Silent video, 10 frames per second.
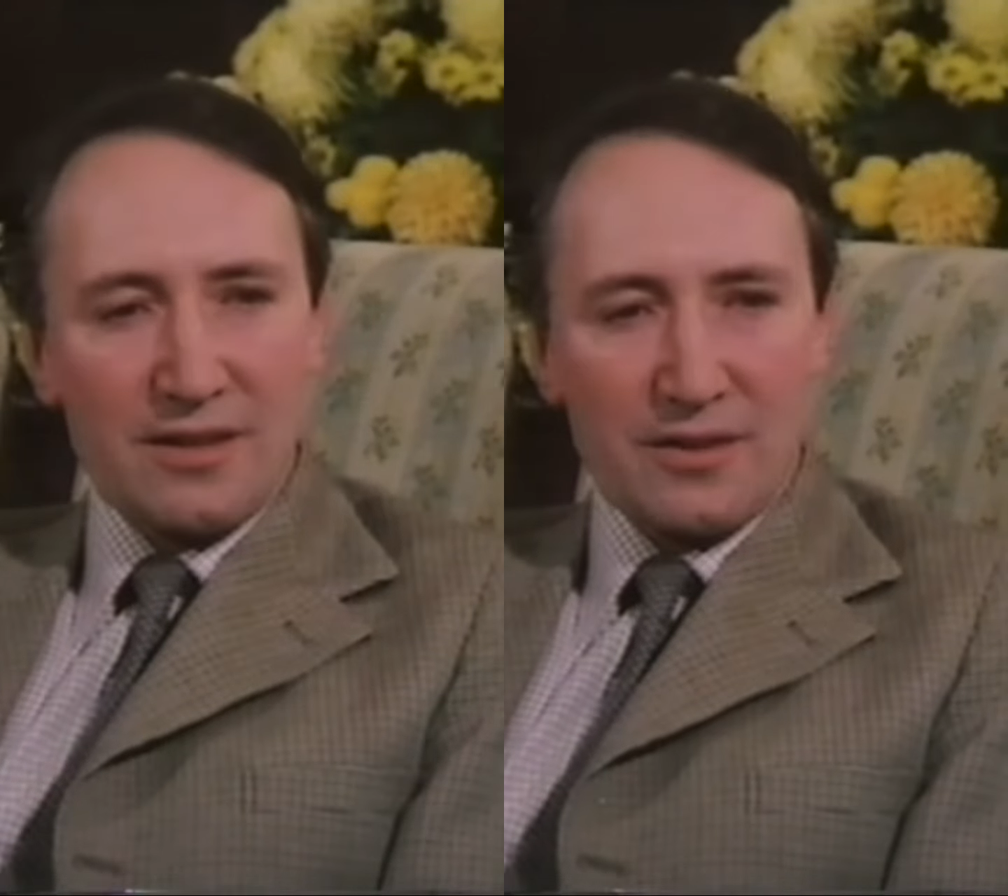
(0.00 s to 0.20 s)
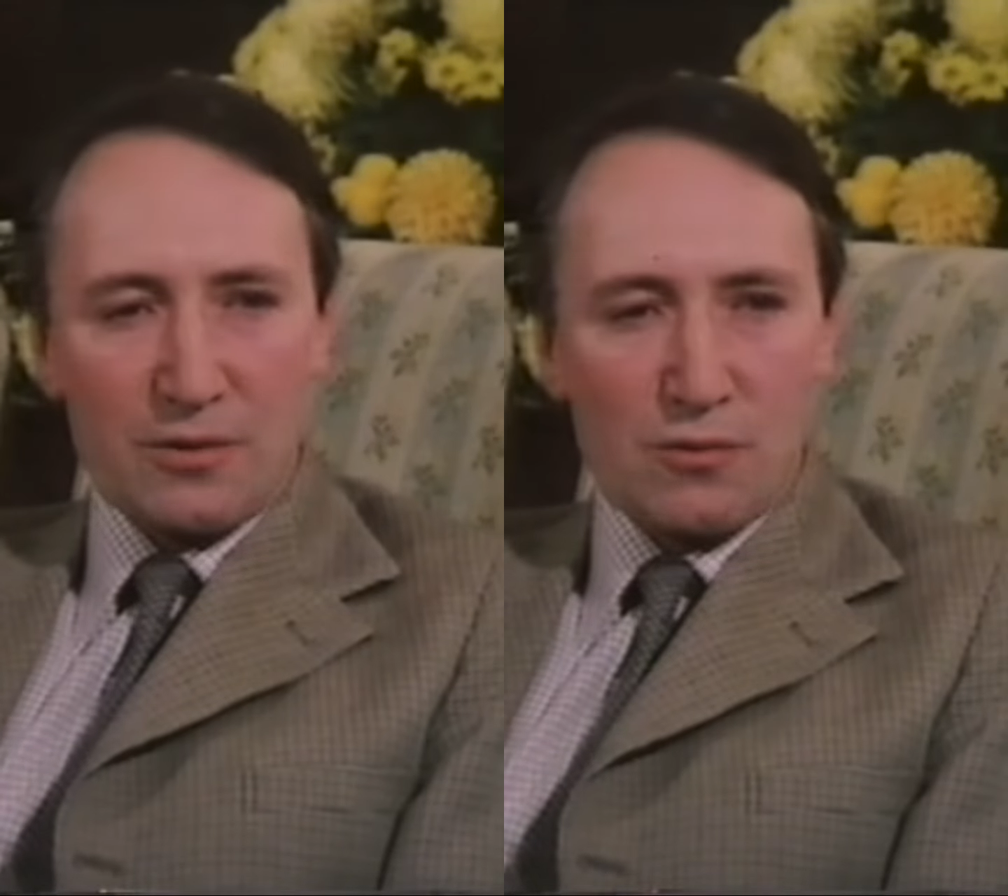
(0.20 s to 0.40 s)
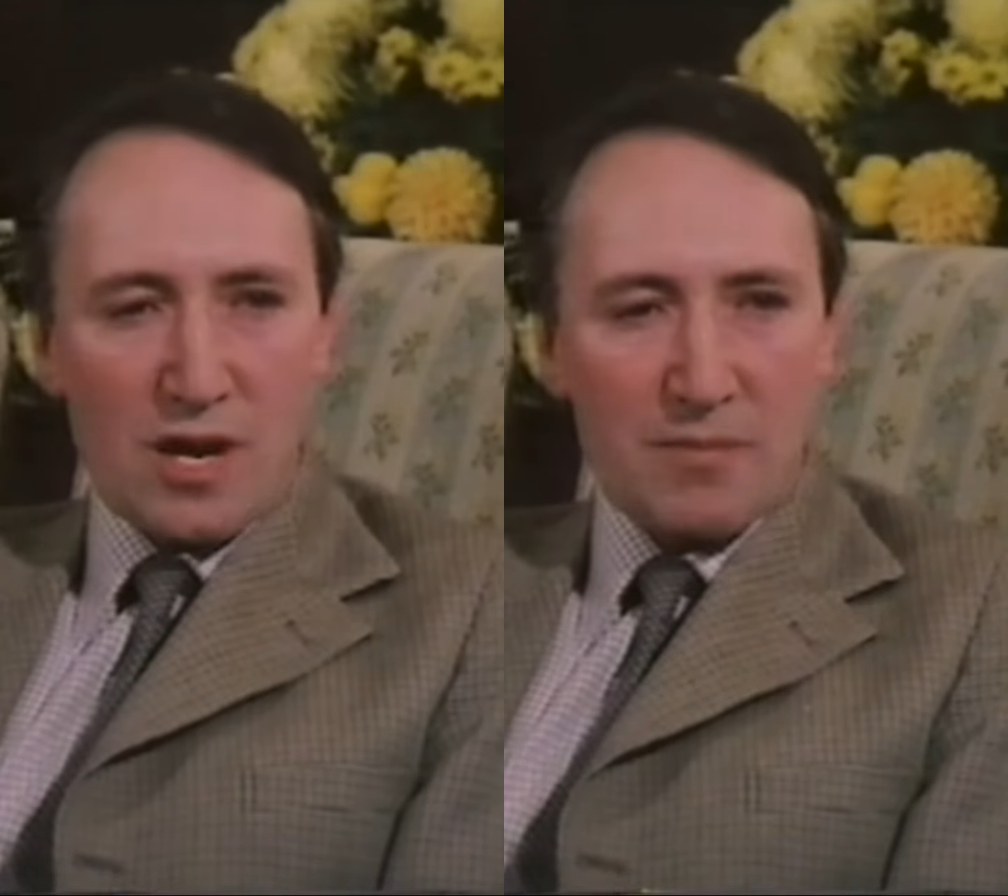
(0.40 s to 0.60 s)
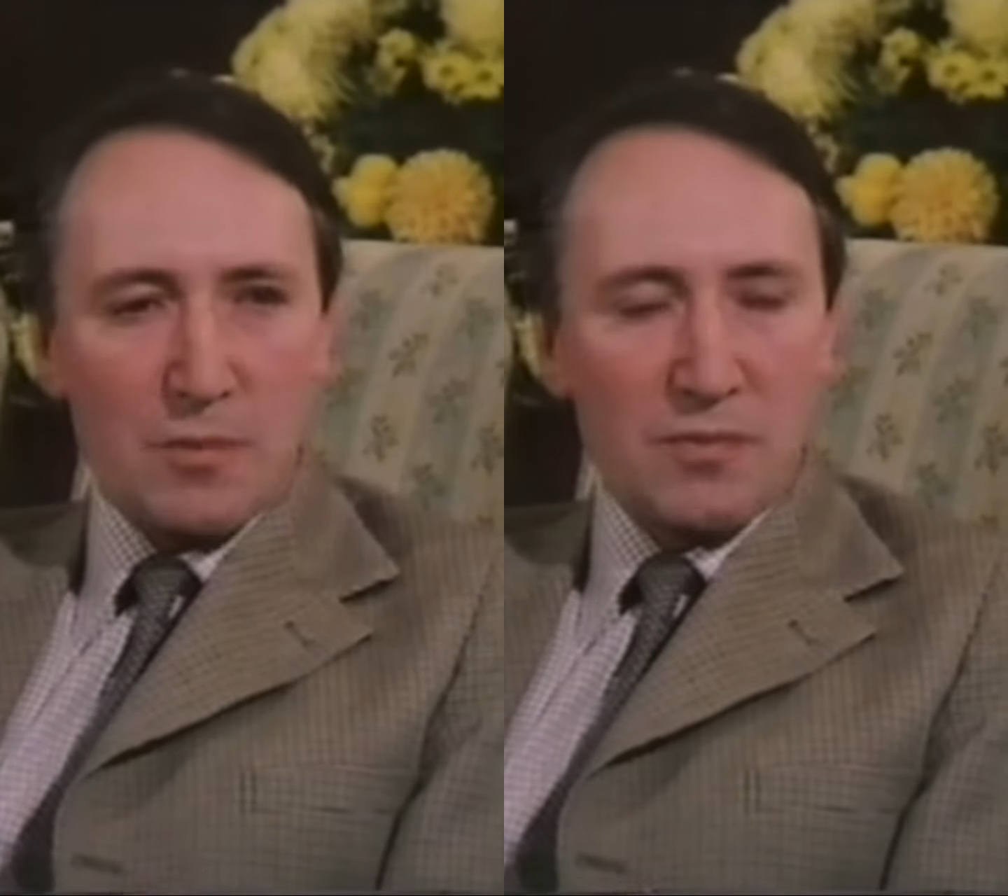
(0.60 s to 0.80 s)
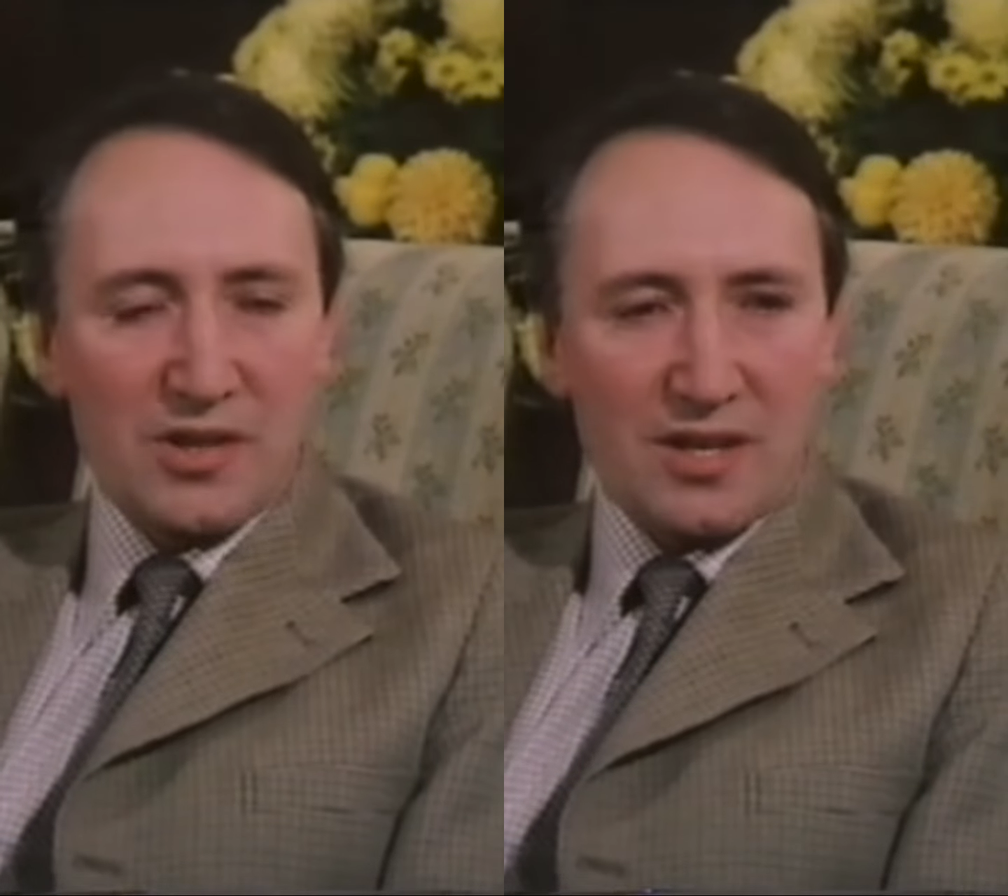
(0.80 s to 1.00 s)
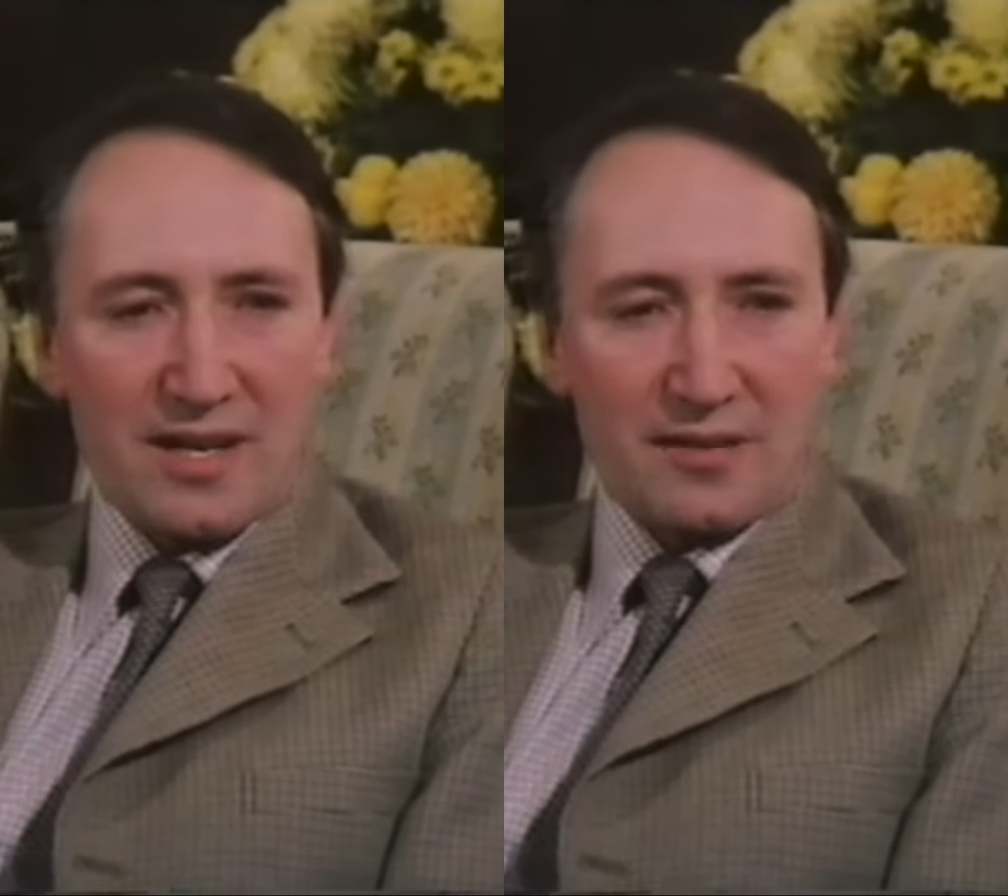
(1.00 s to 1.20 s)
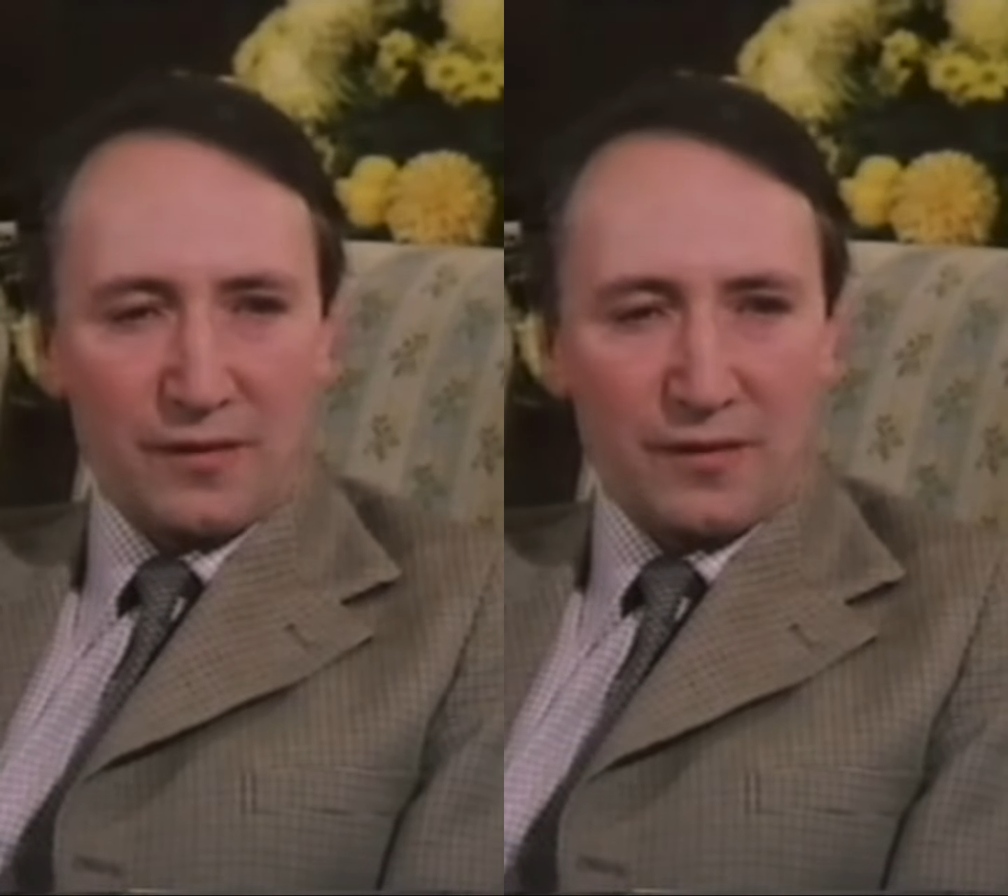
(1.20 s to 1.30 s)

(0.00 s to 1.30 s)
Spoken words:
that a Roman mosaic